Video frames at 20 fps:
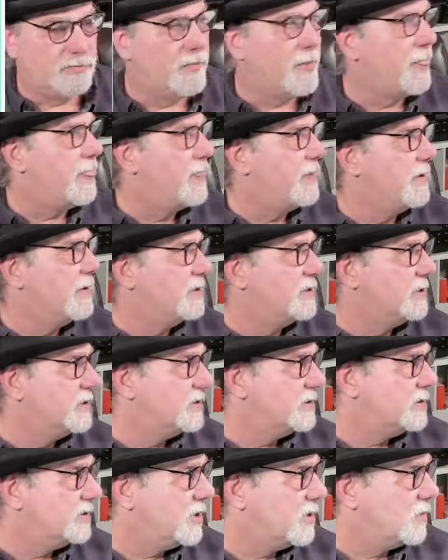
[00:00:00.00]
I
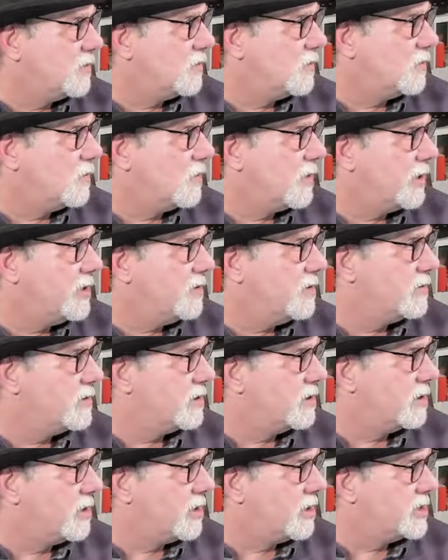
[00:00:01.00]
don't want you
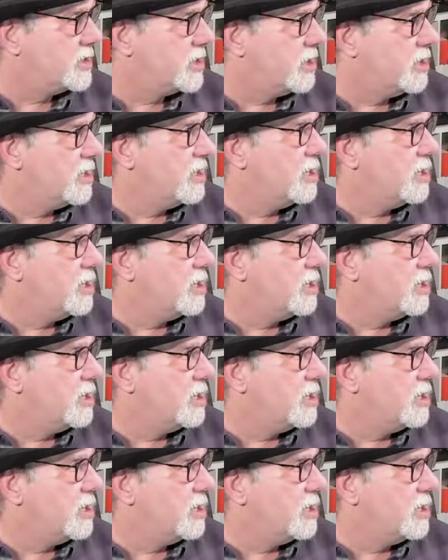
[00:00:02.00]
to enlarge.